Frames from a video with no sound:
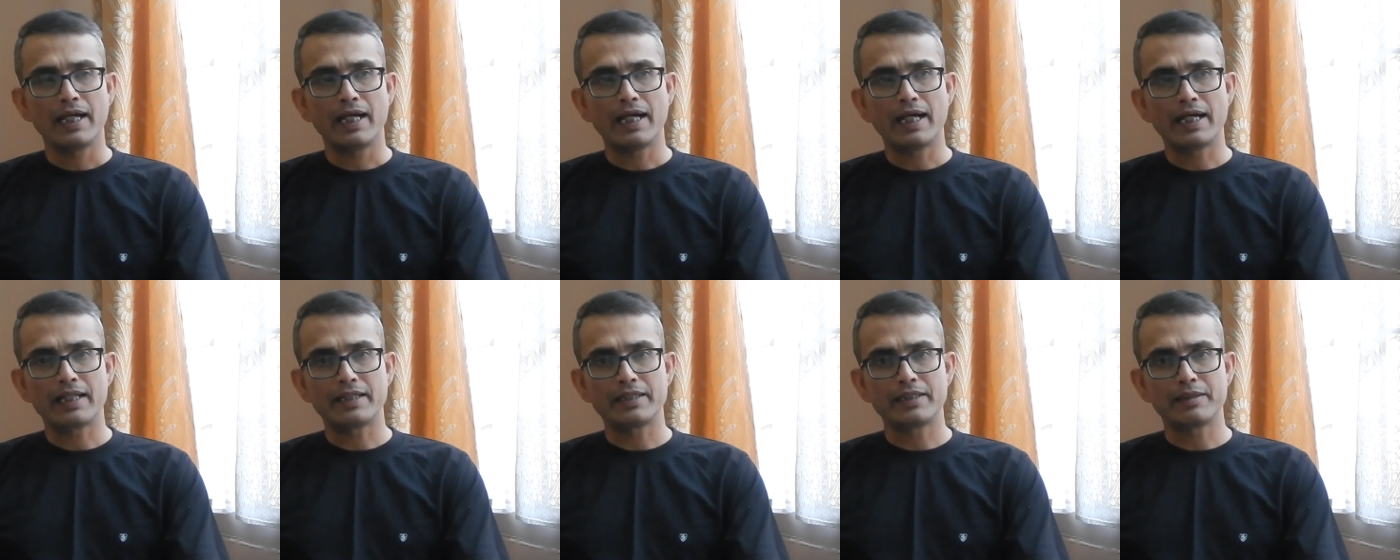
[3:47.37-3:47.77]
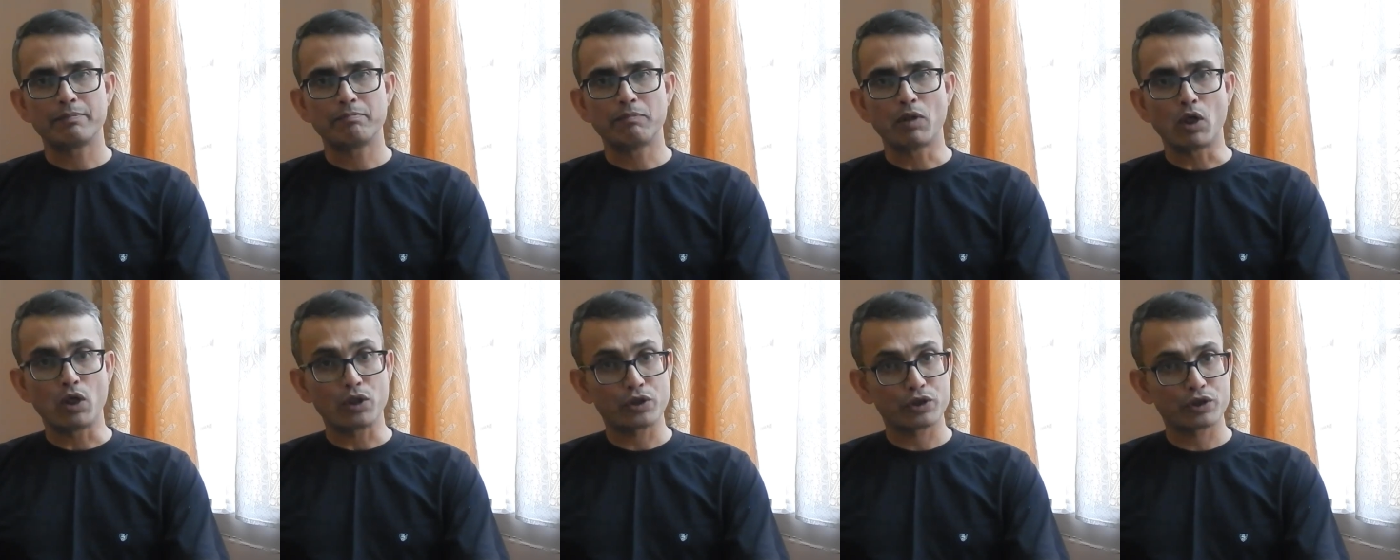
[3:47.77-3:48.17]
at the
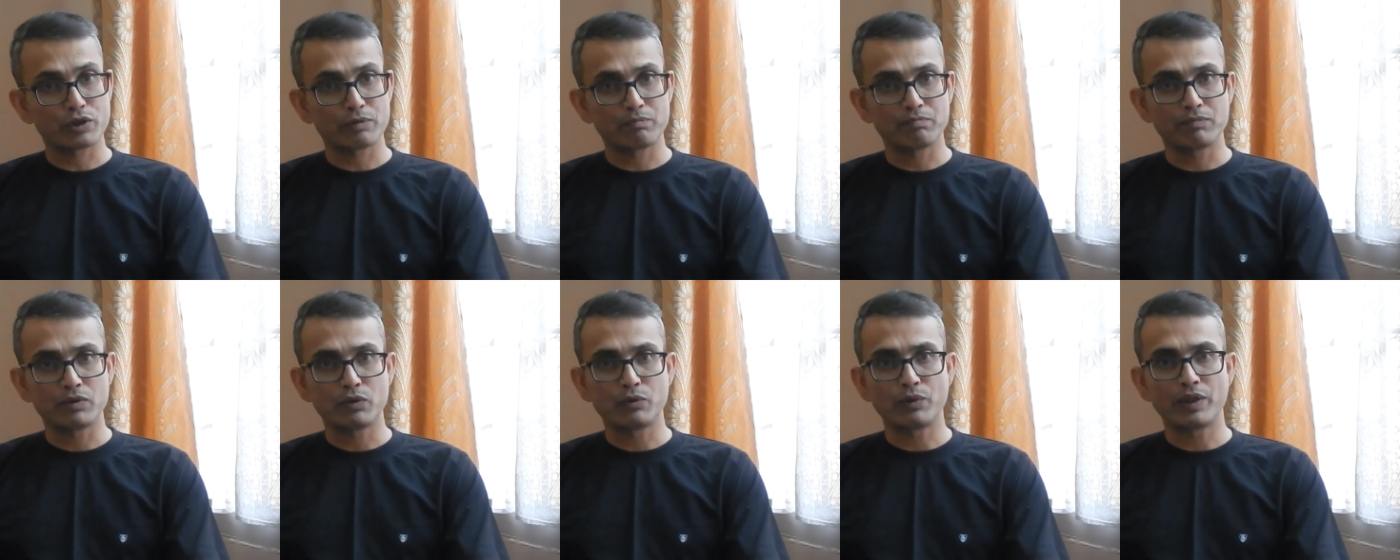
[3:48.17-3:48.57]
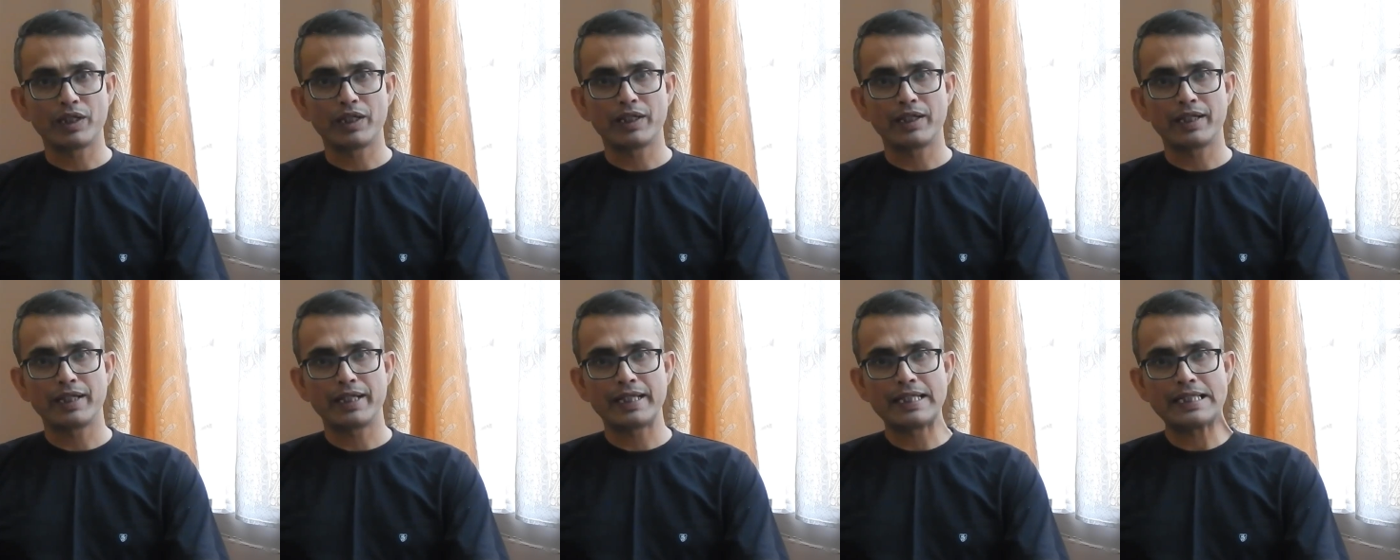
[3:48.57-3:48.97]
bottom
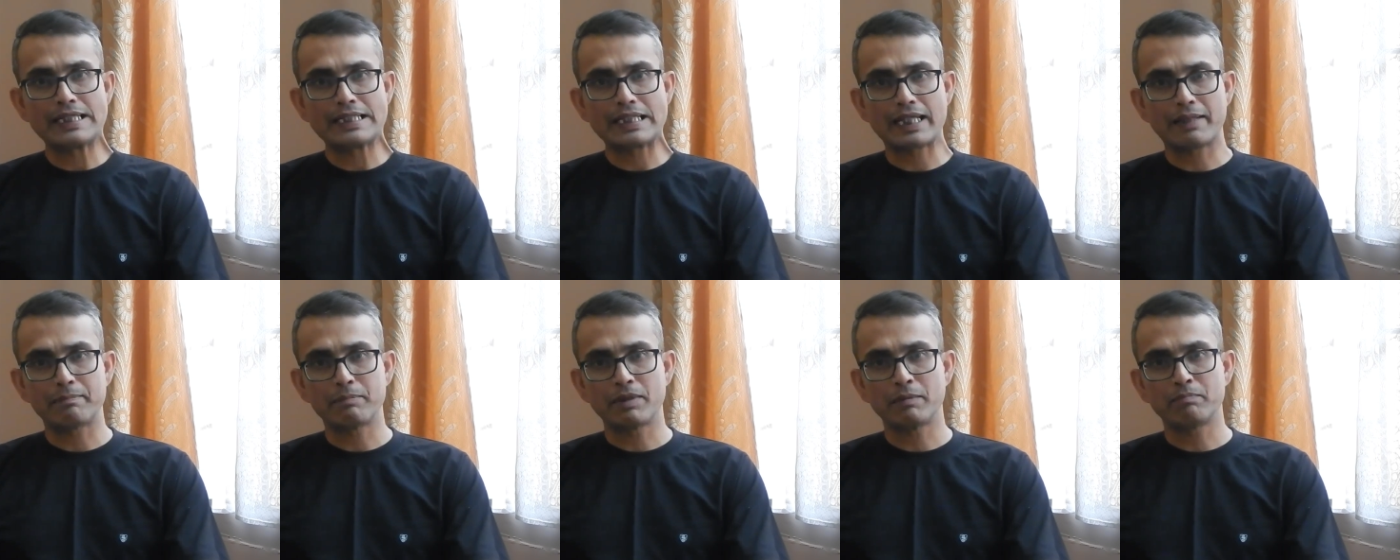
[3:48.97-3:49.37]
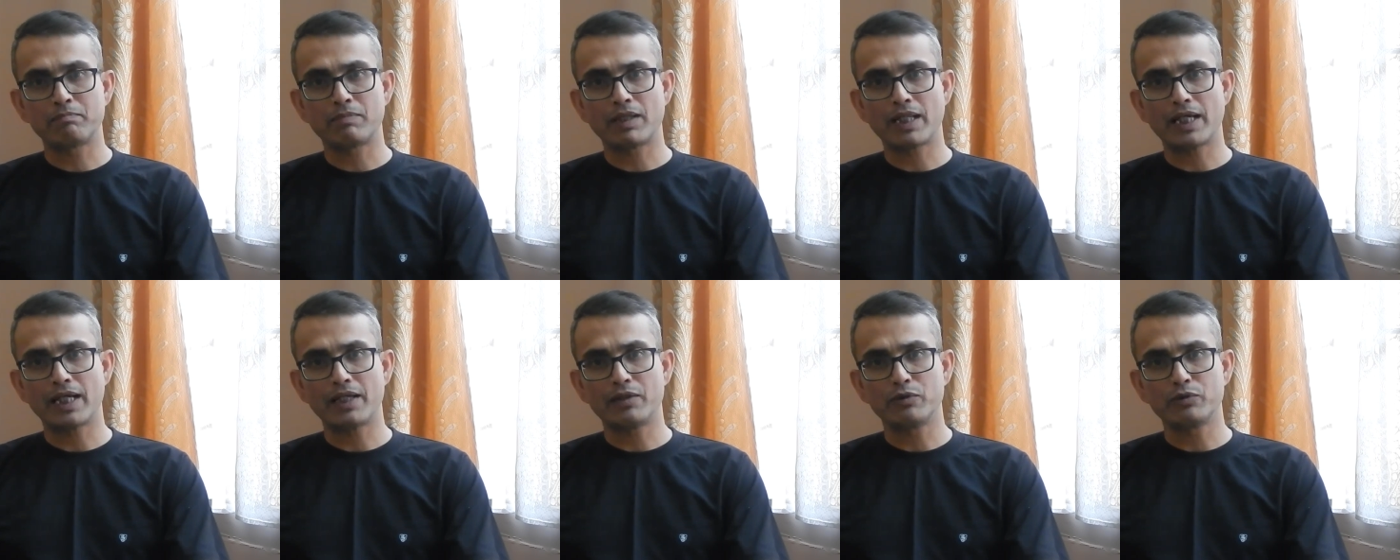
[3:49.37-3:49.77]
where 8 mm
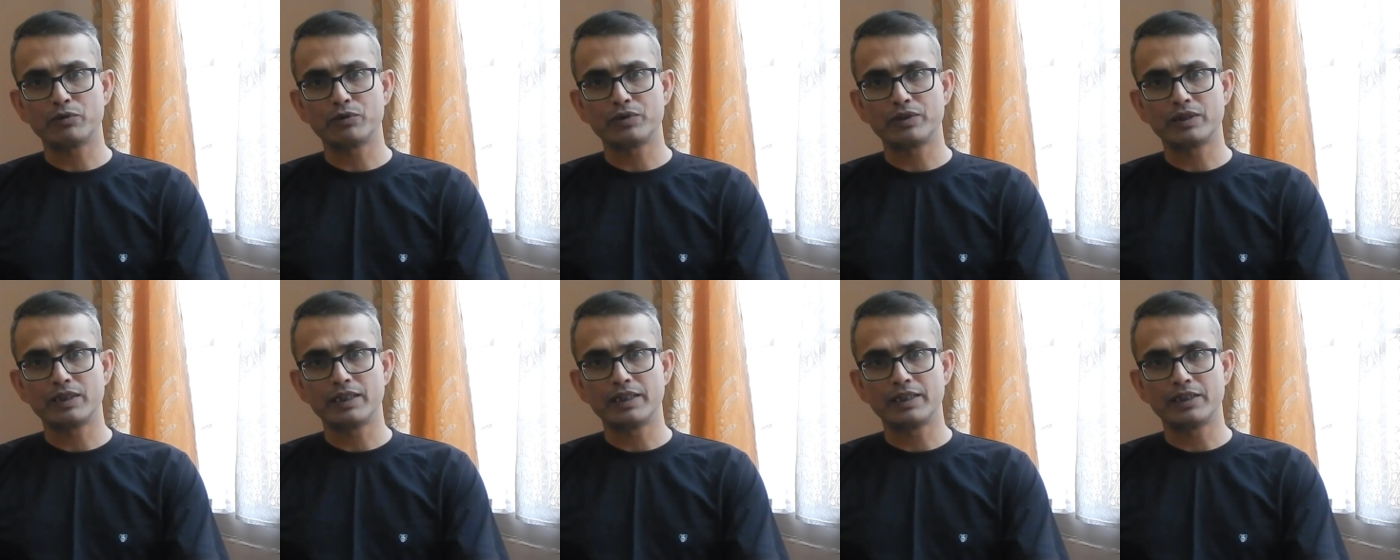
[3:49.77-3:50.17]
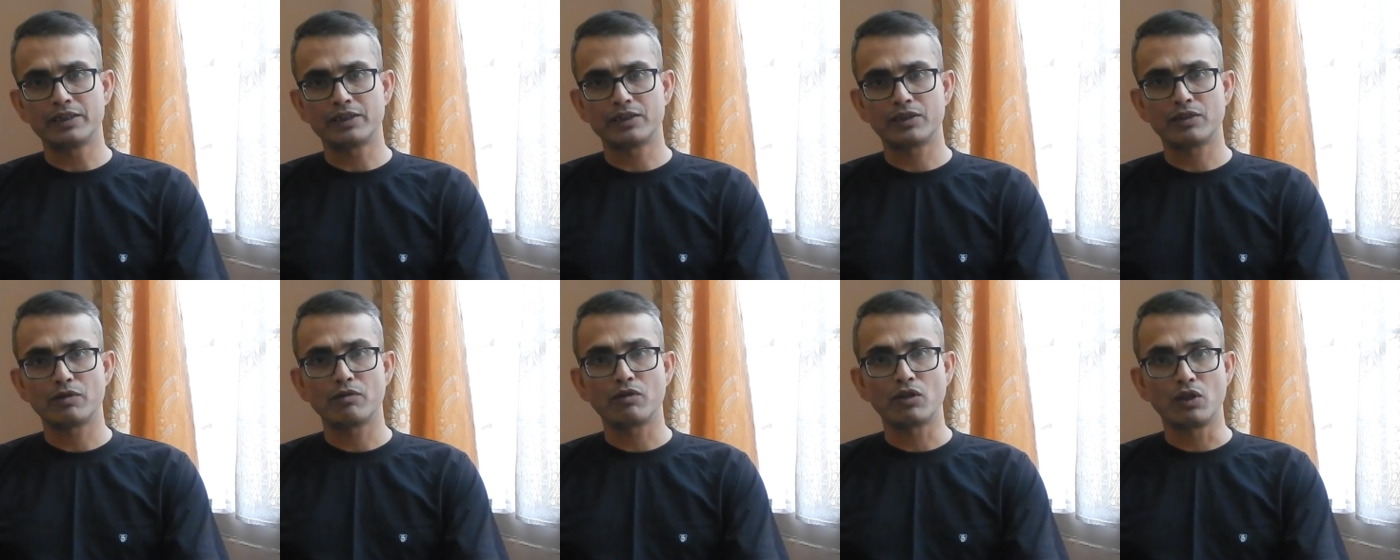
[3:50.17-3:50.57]
plywood is
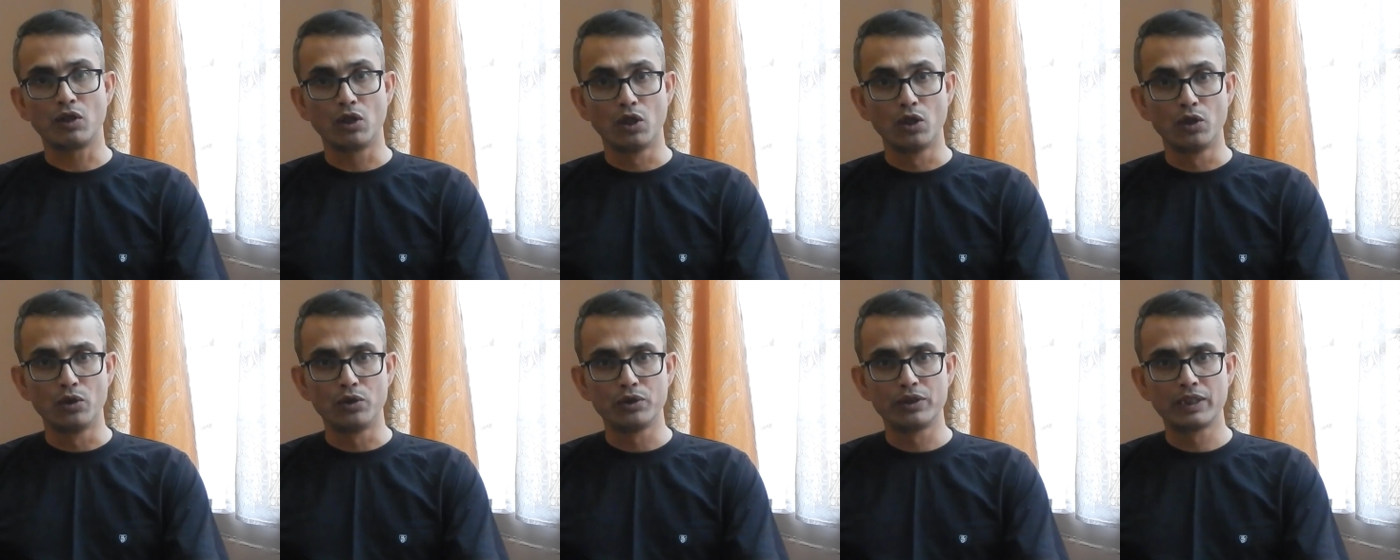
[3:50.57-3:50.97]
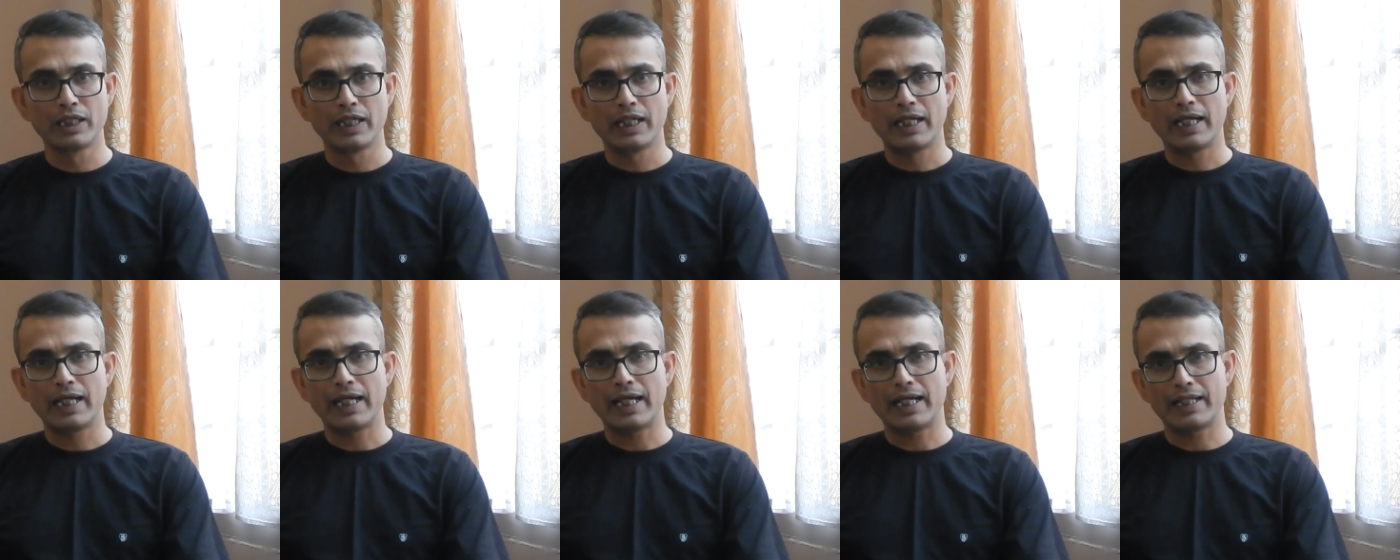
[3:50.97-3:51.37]
glued
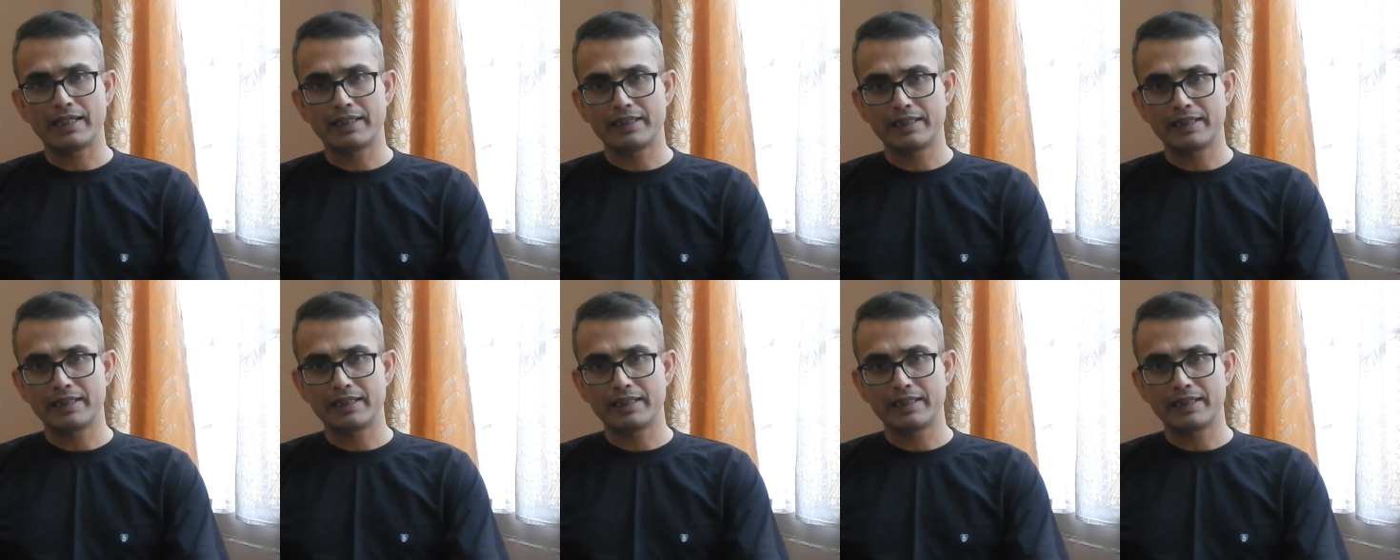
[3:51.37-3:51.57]
and